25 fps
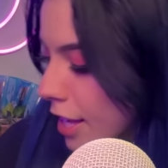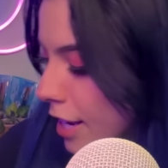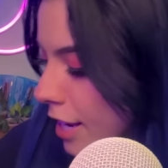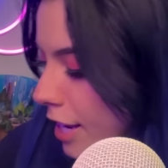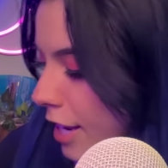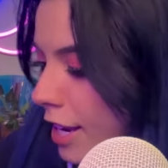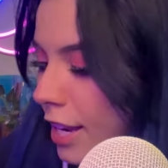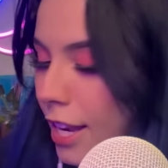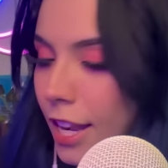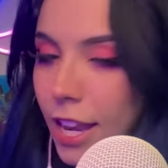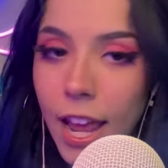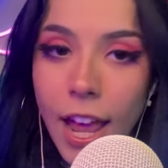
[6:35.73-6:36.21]

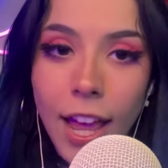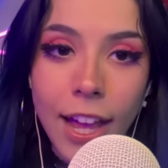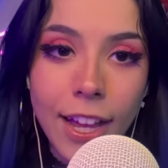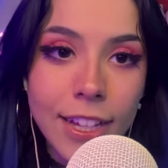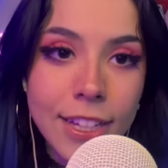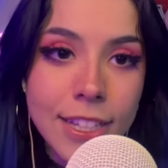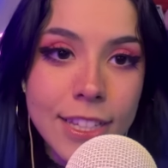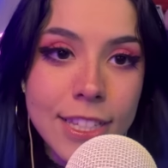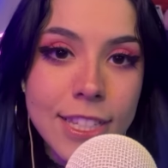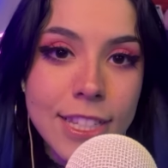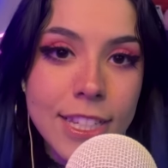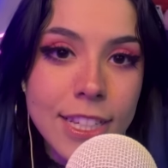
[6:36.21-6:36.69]

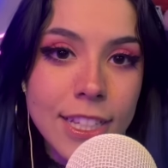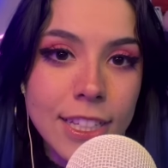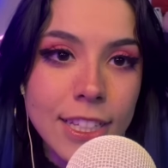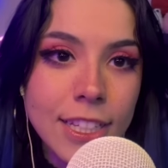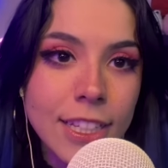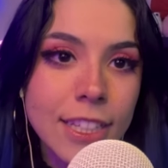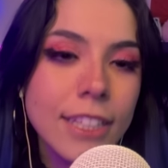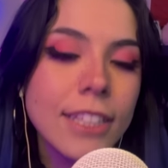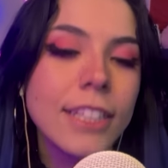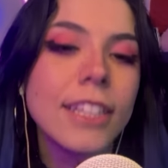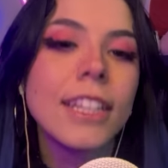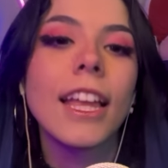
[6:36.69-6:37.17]
Next,
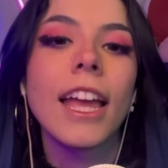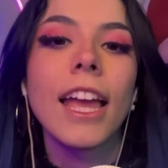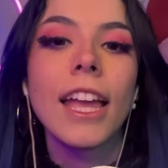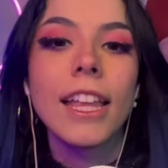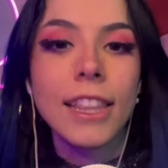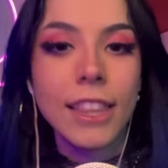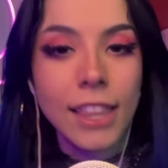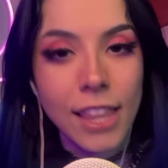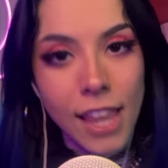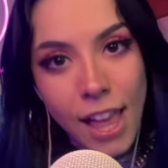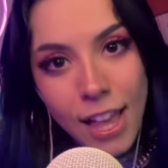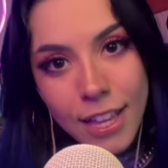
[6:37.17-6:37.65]

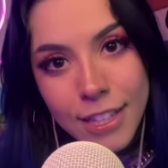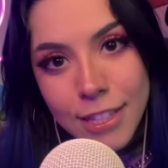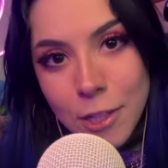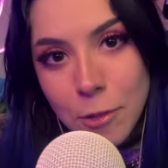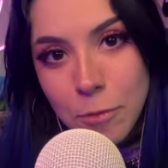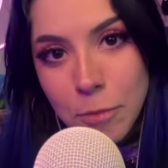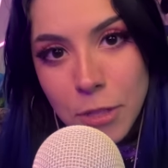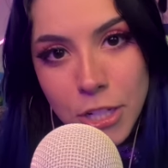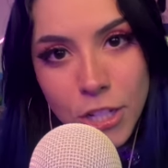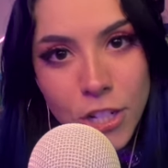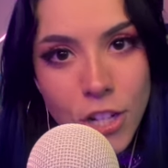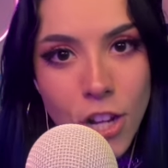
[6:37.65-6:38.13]
and last
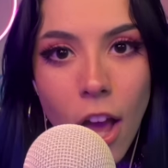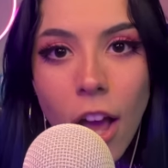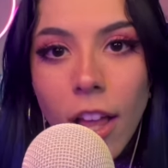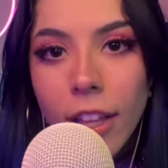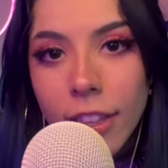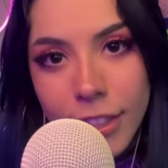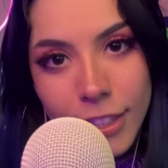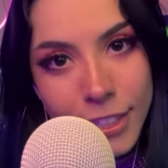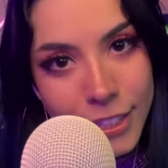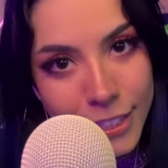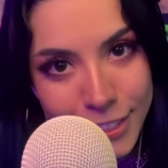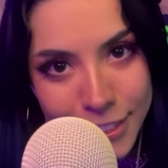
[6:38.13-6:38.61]
but not
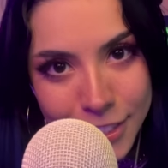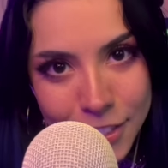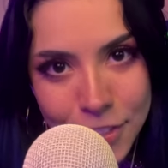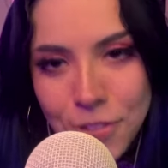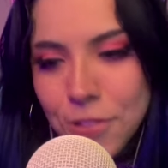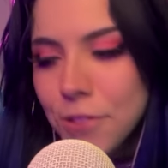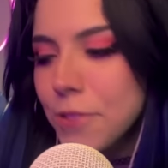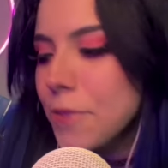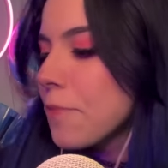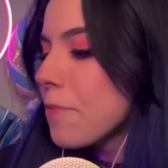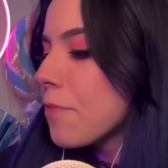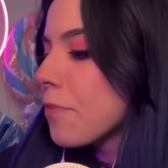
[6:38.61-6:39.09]

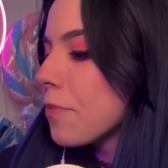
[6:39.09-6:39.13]
least,